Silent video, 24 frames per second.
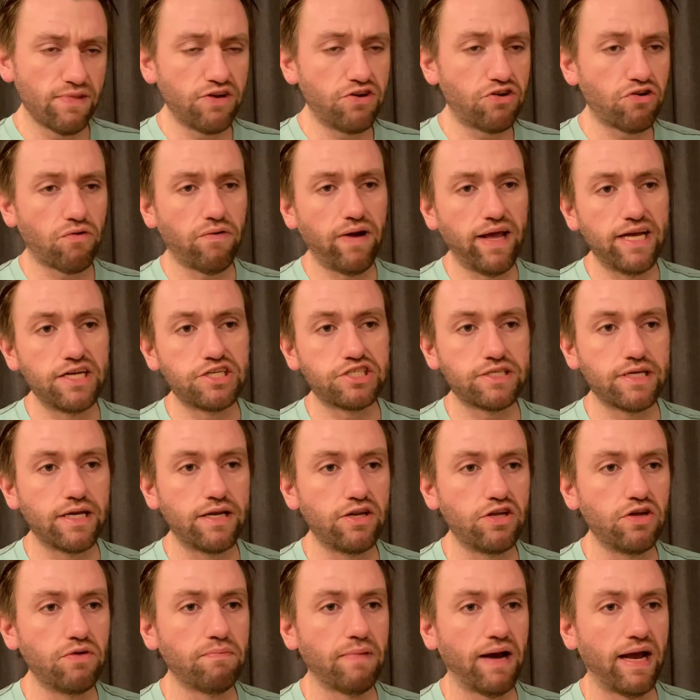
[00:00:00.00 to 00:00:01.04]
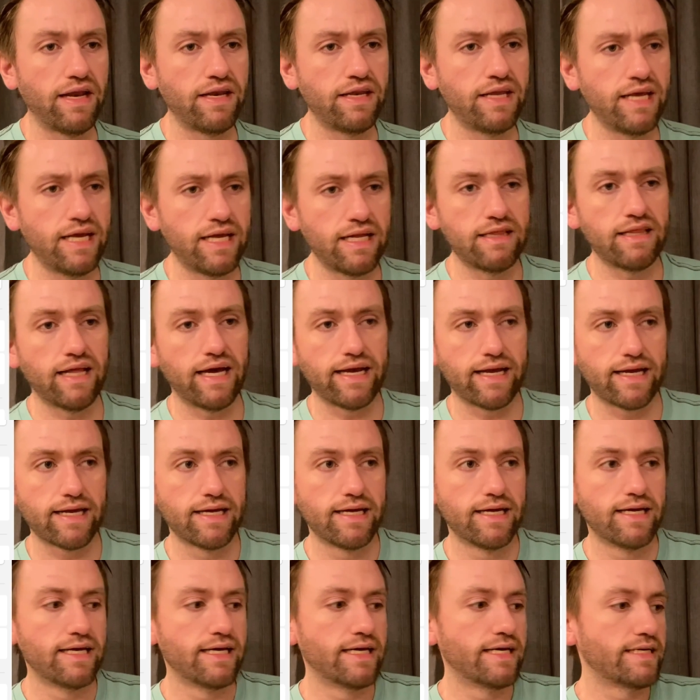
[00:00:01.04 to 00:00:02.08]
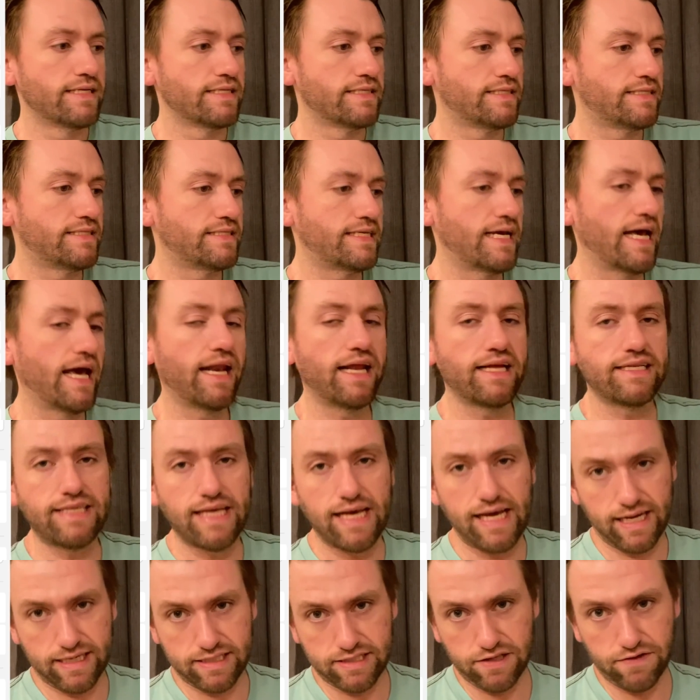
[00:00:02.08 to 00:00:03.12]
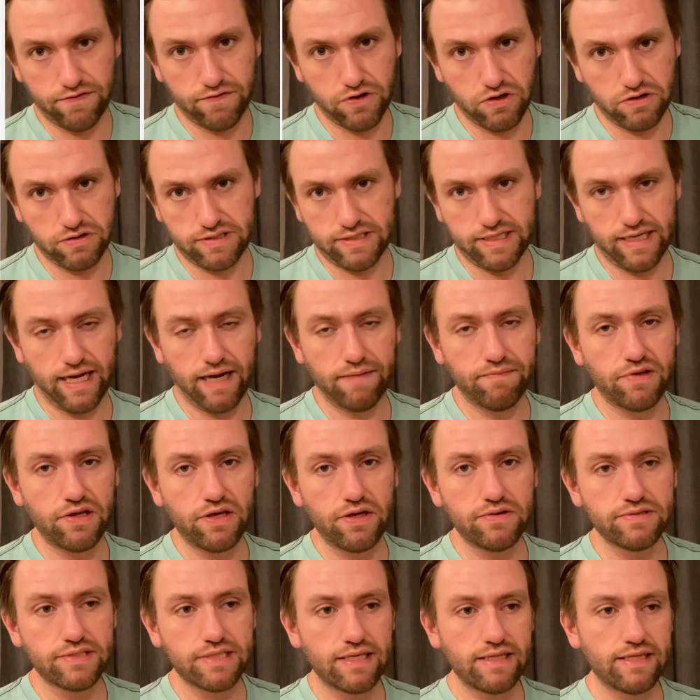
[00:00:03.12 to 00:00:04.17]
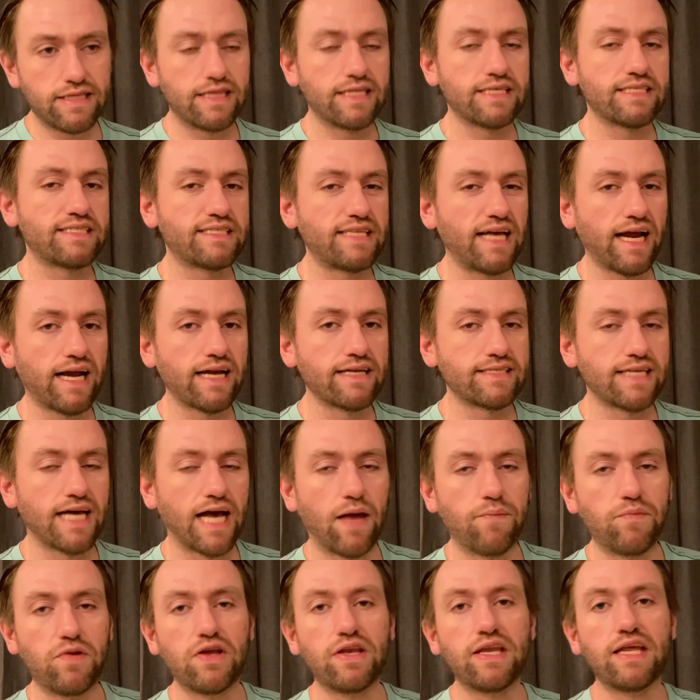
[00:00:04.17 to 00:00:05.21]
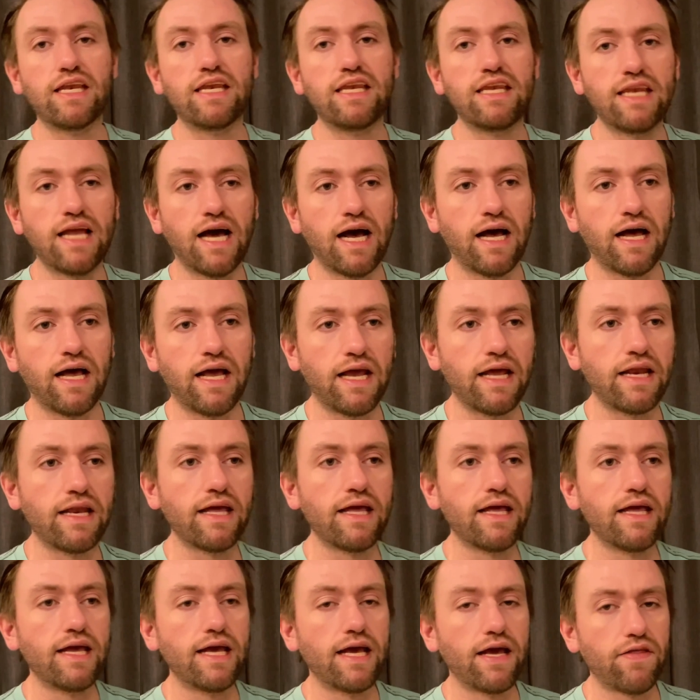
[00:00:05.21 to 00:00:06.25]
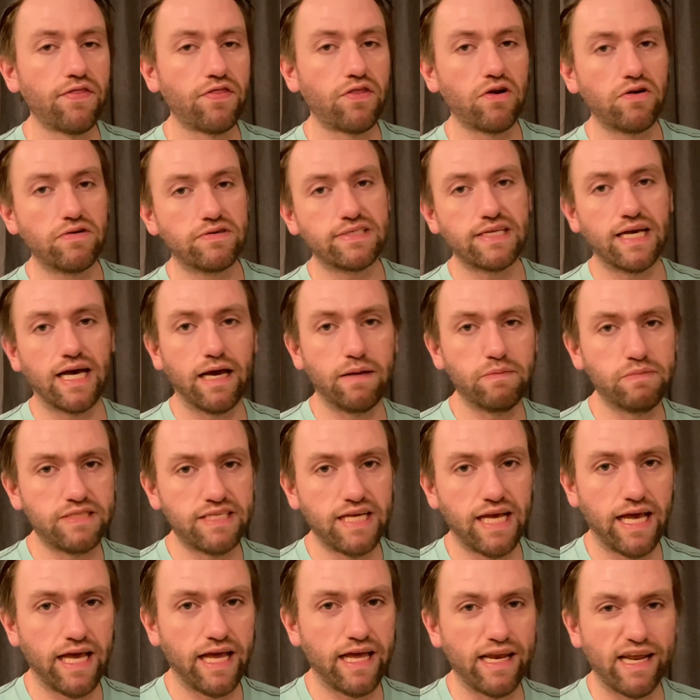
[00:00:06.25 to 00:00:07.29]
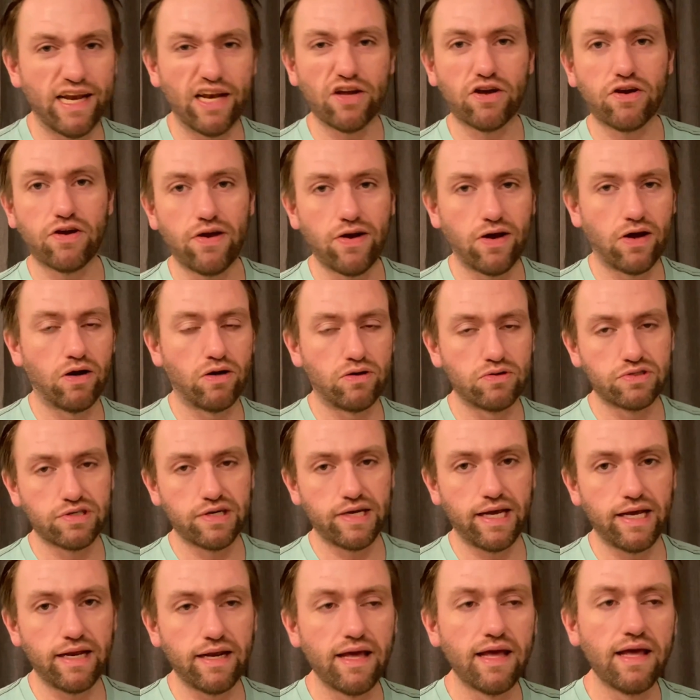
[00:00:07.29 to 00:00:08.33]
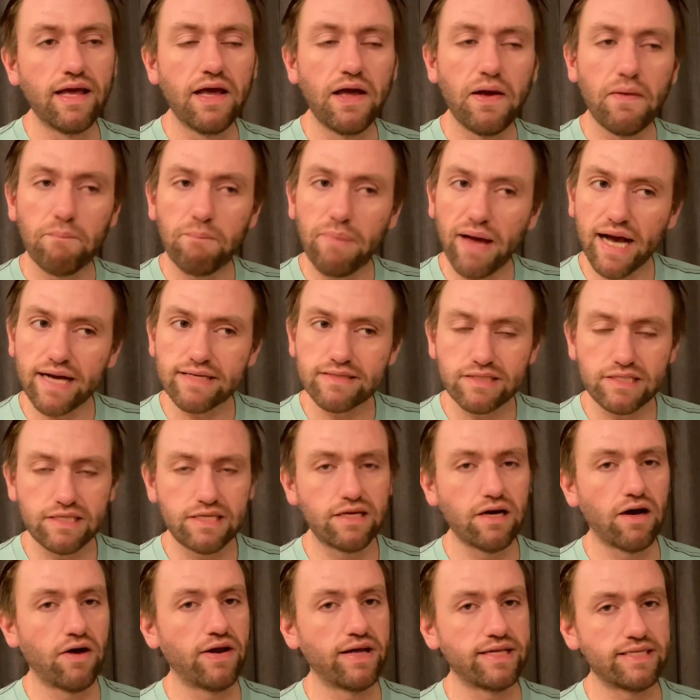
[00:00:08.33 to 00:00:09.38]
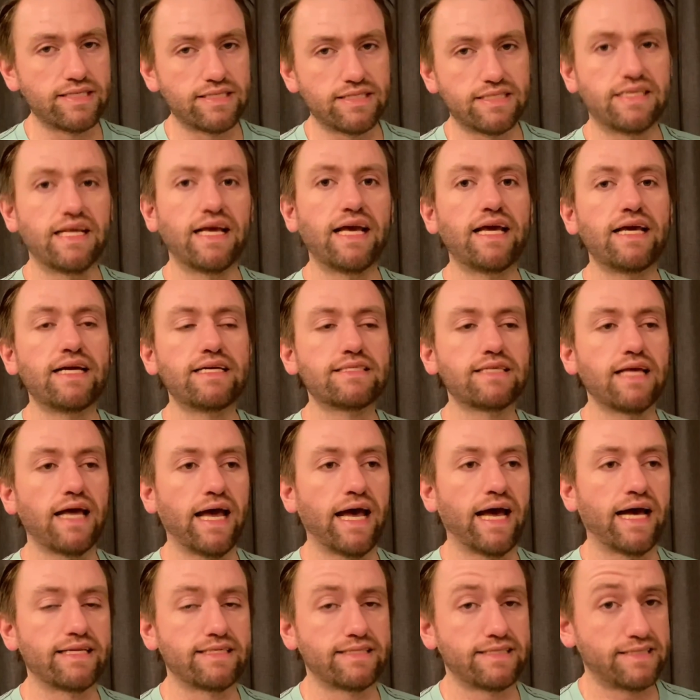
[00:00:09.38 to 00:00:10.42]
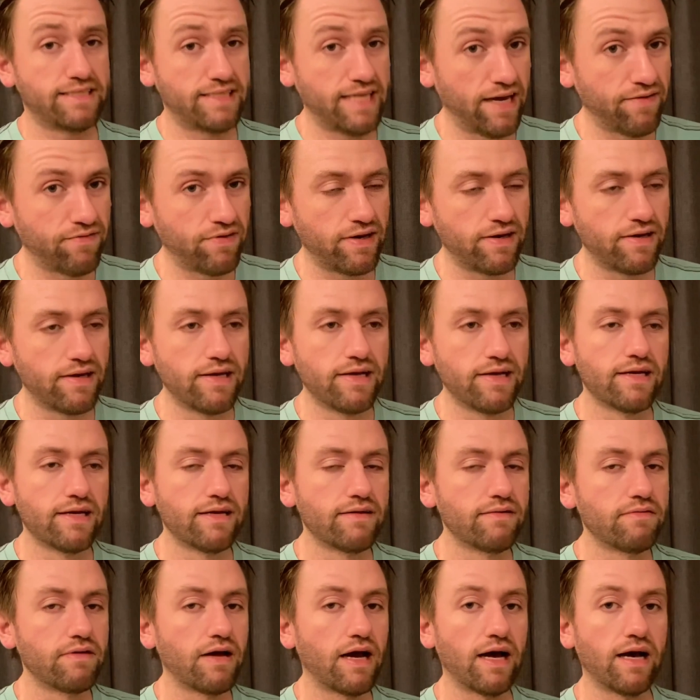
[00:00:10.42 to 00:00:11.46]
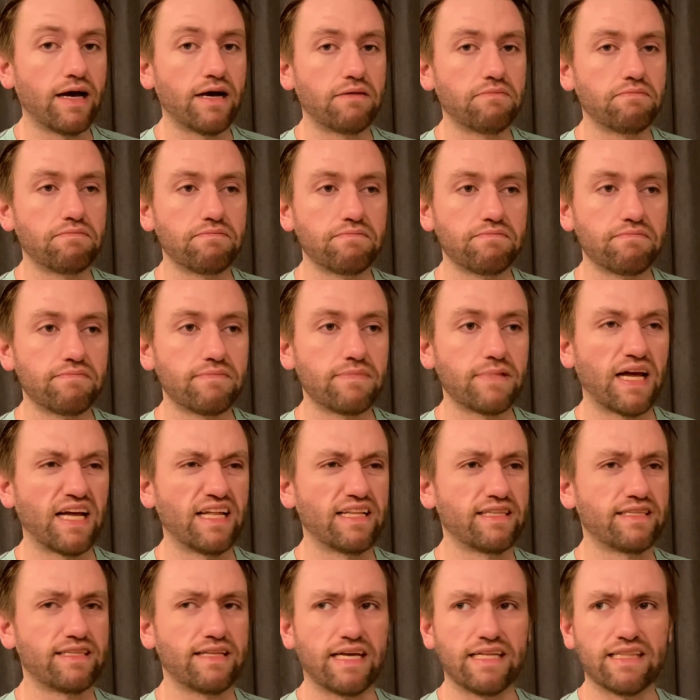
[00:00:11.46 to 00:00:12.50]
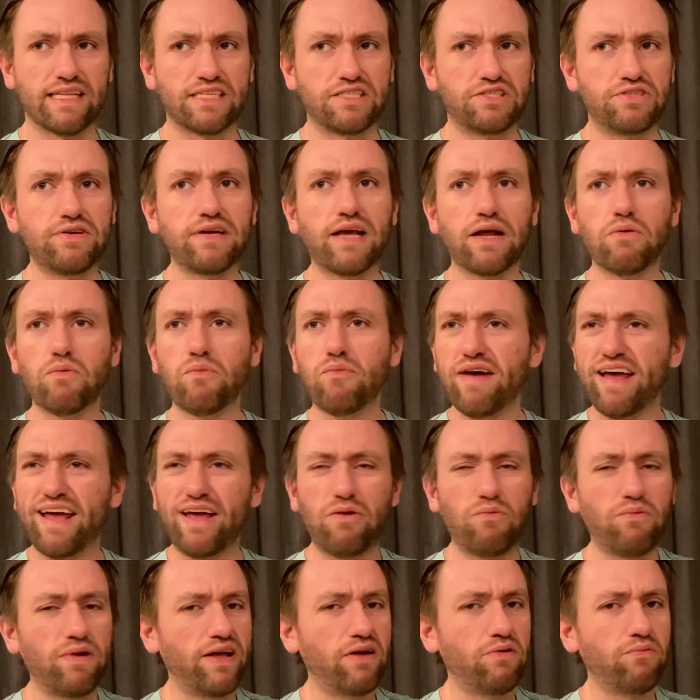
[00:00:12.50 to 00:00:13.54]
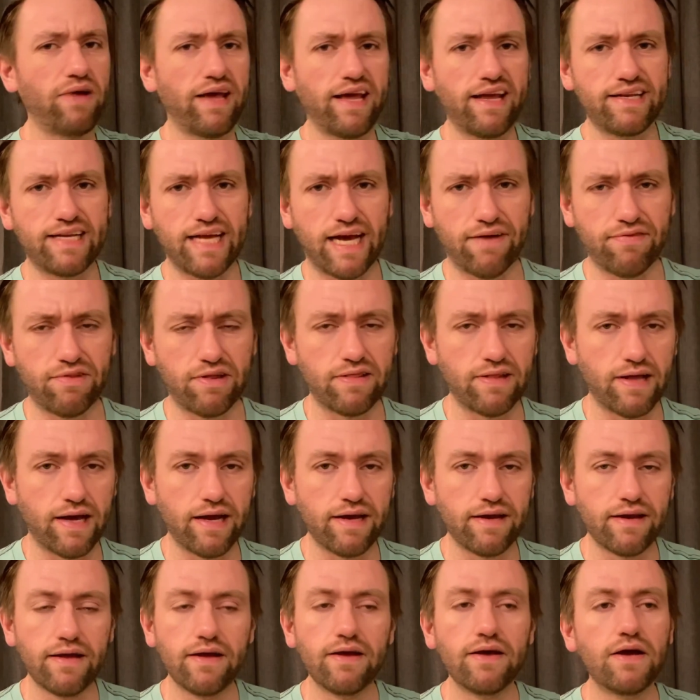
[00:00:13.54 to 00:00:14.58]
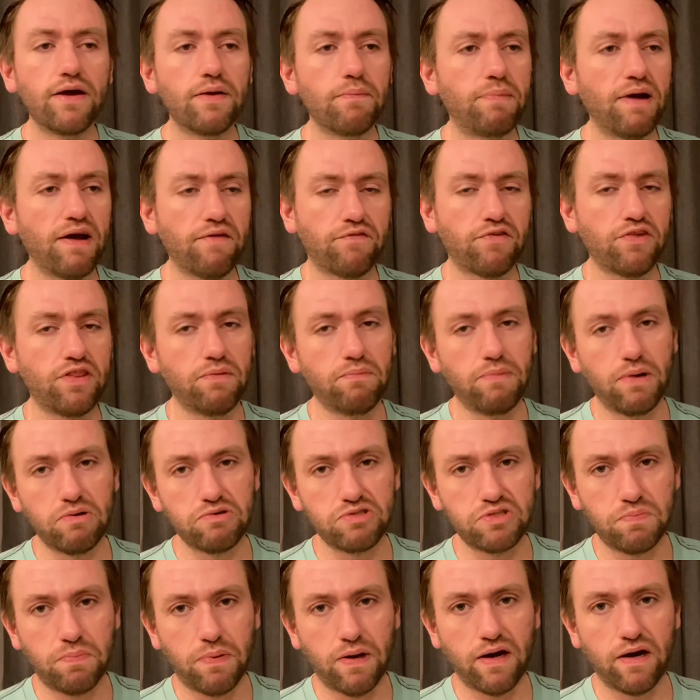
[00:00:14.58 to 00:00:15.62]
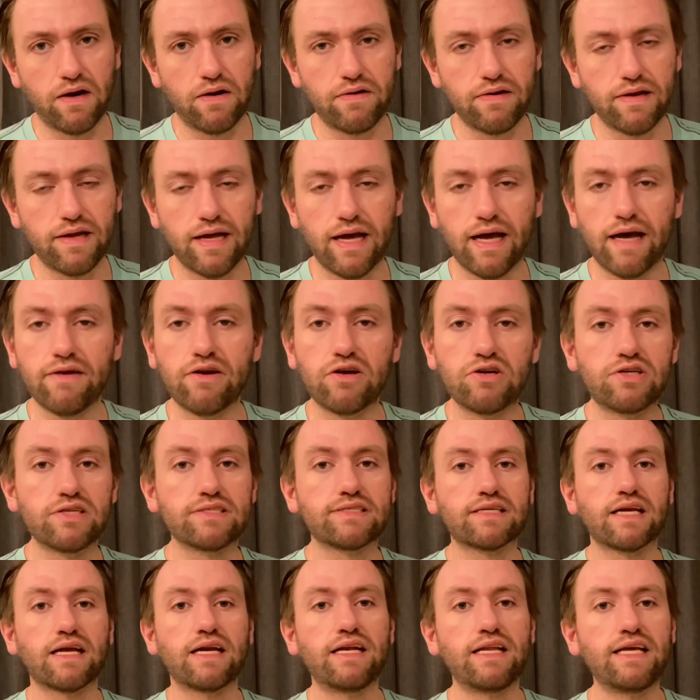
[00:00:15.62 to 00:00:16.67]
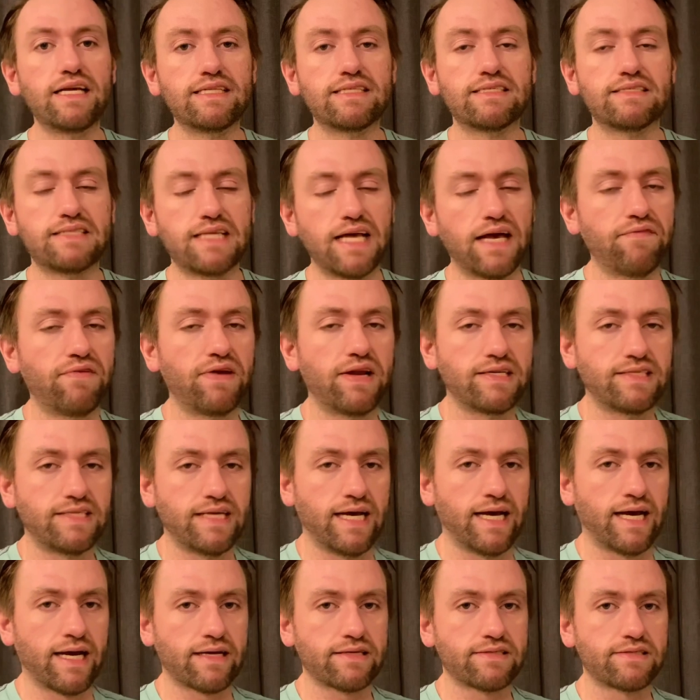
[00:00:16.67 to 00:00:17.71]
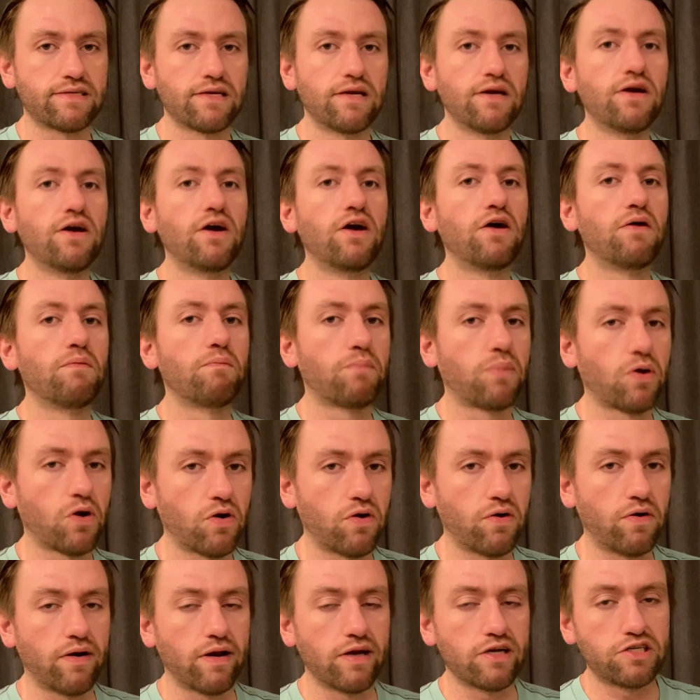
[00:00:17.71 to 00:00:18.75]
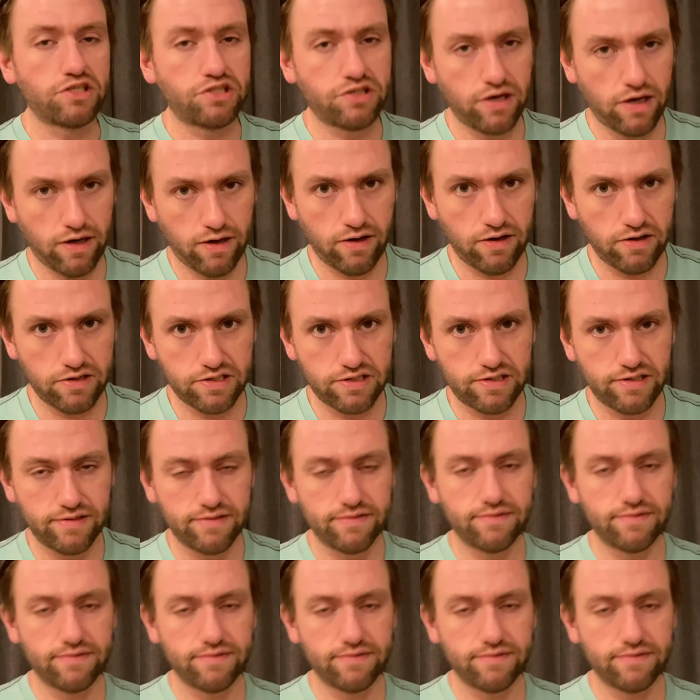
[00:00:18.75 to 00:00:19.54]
duration, you might need like 10 attacks the first time to use it. And the second time you need 9, third time 10, and it could alternate. Bastiodon, it stays at 7 unless you get way, way, way down the line. But for the most part, you're just going to need 7 attacks per charged.